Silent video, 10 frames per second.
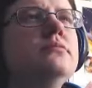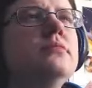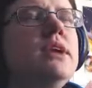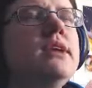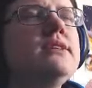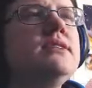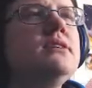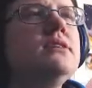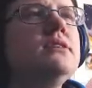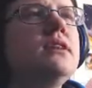he said
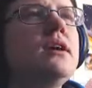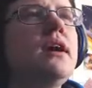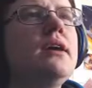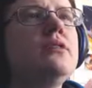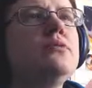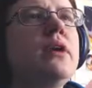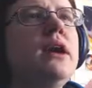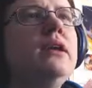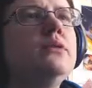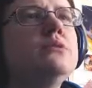that the the
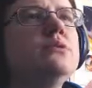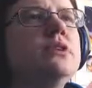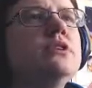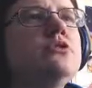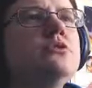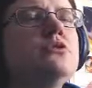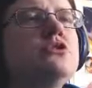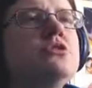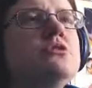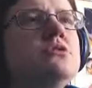writing was really
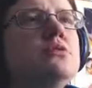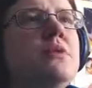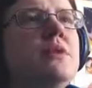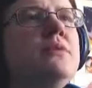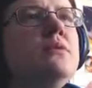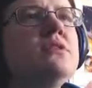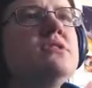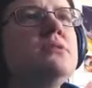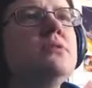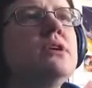atrocious. So maybe was
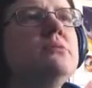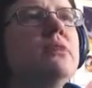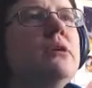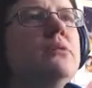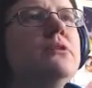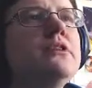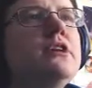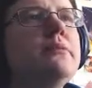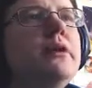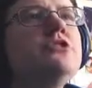it written by one of the
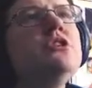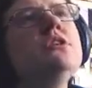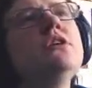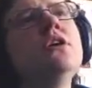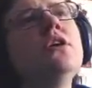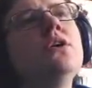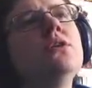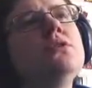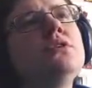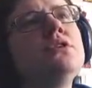Amalj'aa,
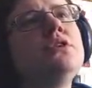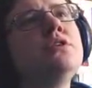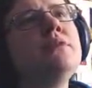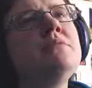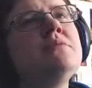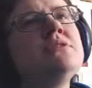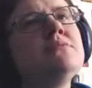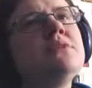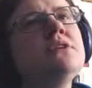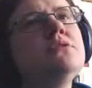or maybe
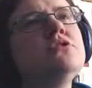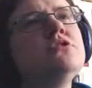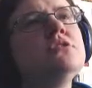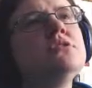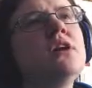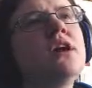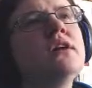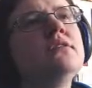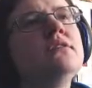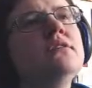somebody who's just not
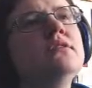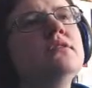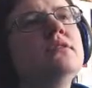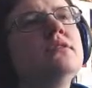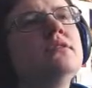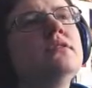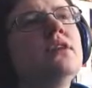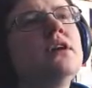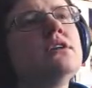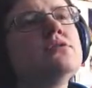
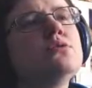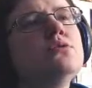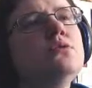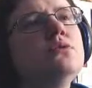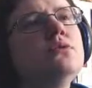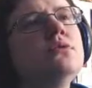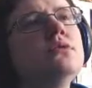gone to school